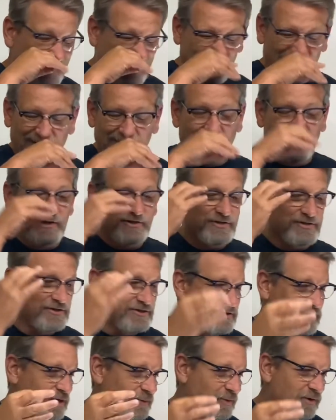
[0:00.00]
calculations,
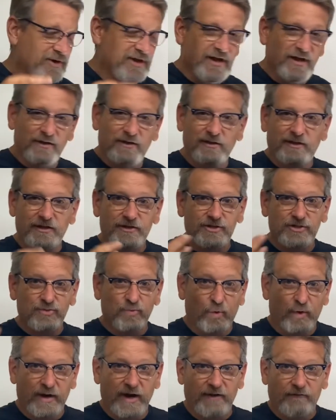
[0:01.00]
thermal calculations,
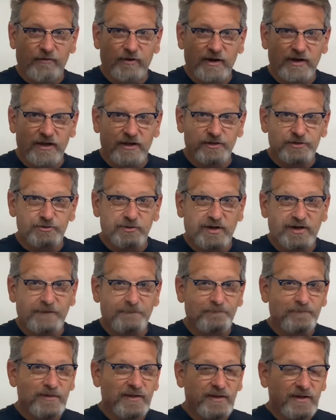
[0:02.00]
whatever it is, right?
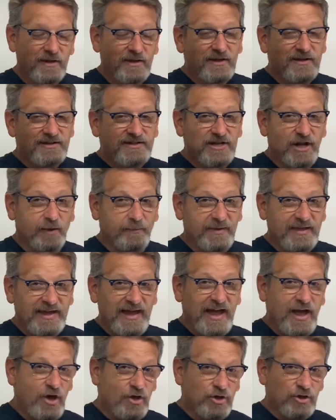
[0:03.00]
Tell me
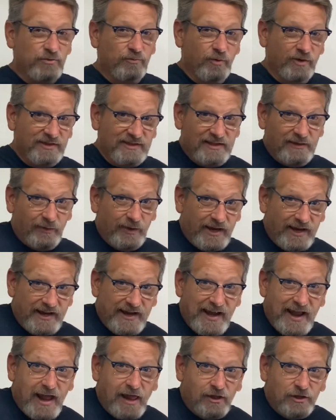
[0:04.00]
how what what
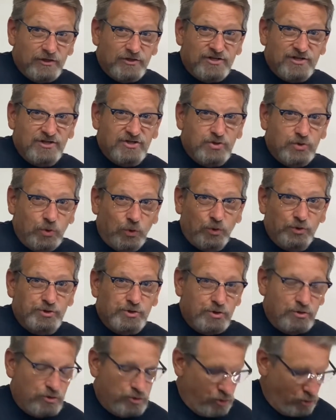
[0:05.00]
analysis tools
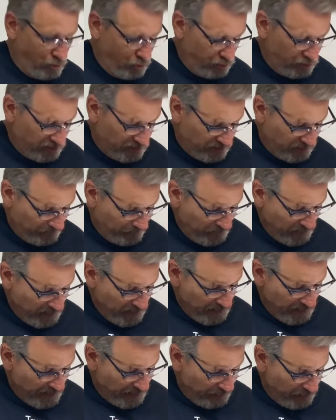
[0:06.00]
you used,
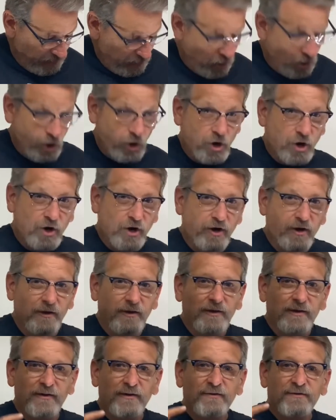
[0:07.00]
and then R,
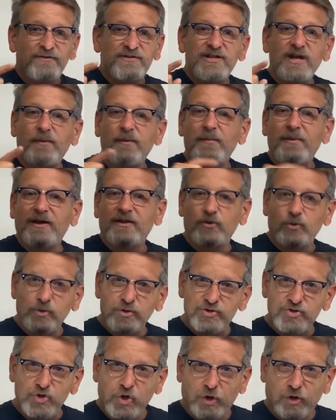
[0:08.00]
tell me about the
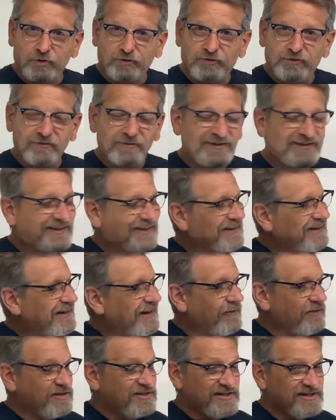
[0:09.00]
results.
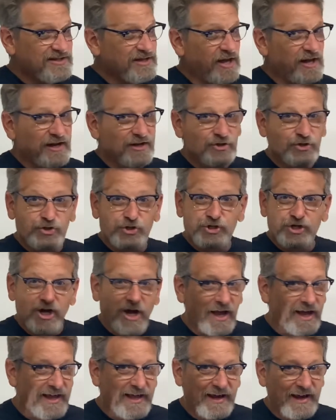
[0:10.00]
Now this is not a
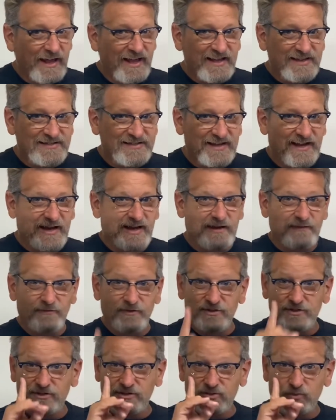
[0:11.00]
giant essay.
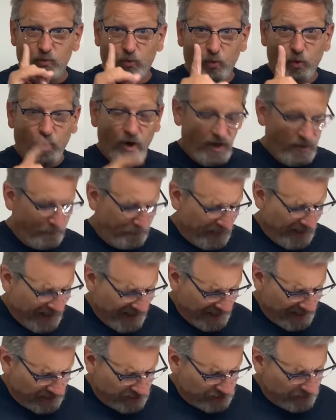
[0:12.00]
This is one
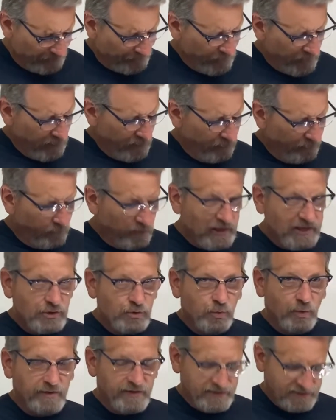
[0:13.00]
page for each
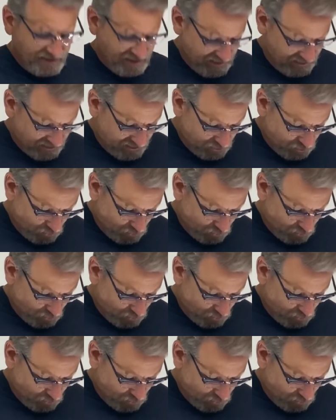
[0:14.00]
one of these things. And